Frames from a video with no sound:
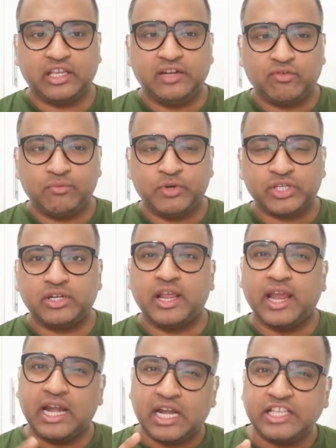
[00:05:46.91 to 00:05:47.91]
and this
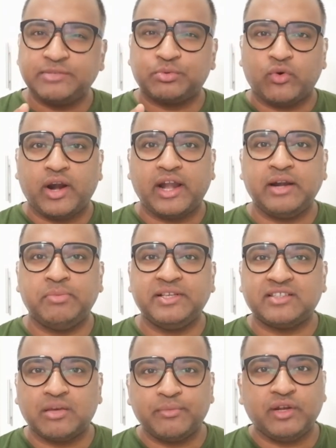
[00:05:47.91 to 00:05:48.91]
information at least
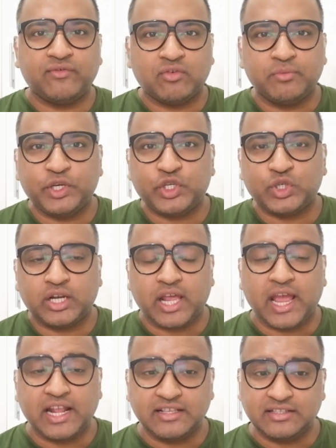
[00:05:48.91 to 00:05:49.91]
provided me some
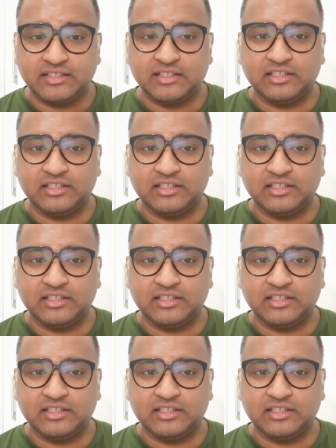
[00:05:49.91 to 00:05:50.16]
information,